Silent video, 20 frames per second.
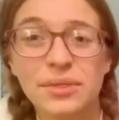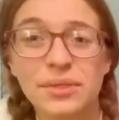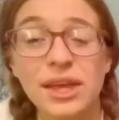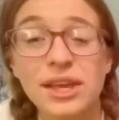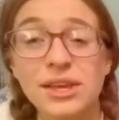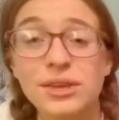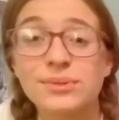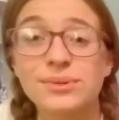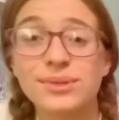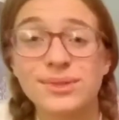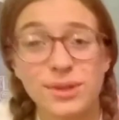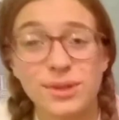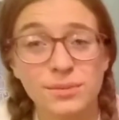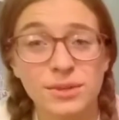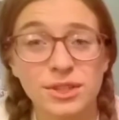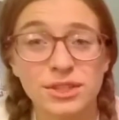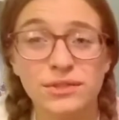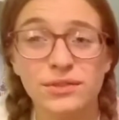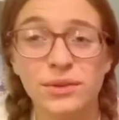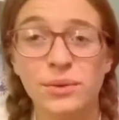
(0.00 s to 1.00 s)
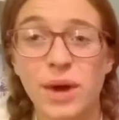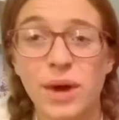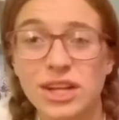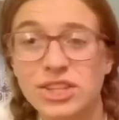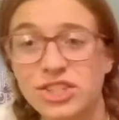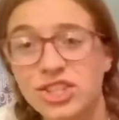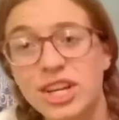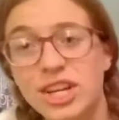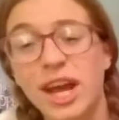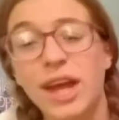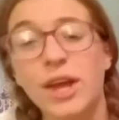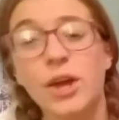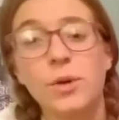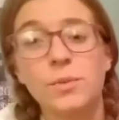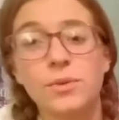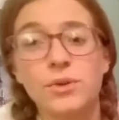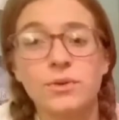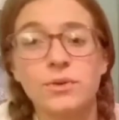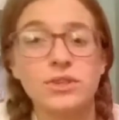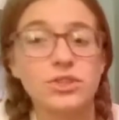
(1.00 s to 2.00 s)
Thank you so much for watching. I
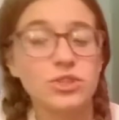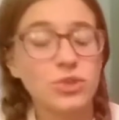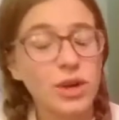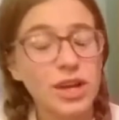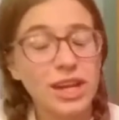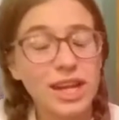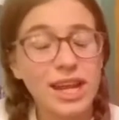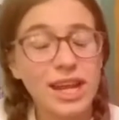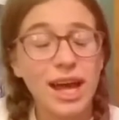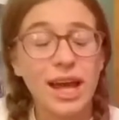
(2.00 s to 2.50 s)
hope you enjoyed it.